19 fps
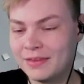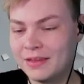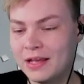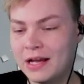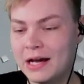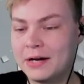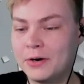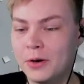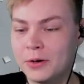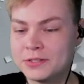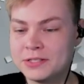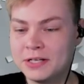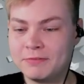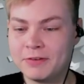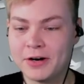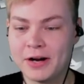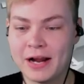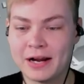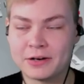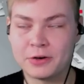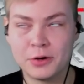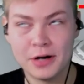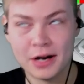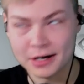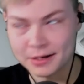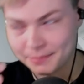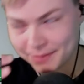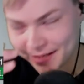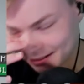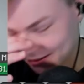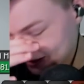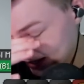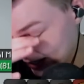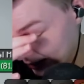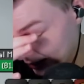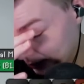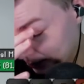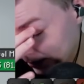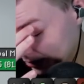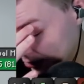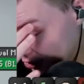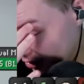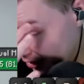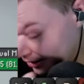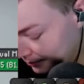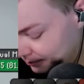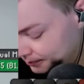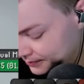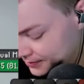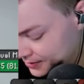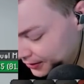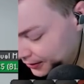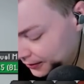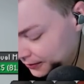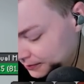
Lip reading: I don't know. It's not very accurate. You're not going to be in this year in BGM, so.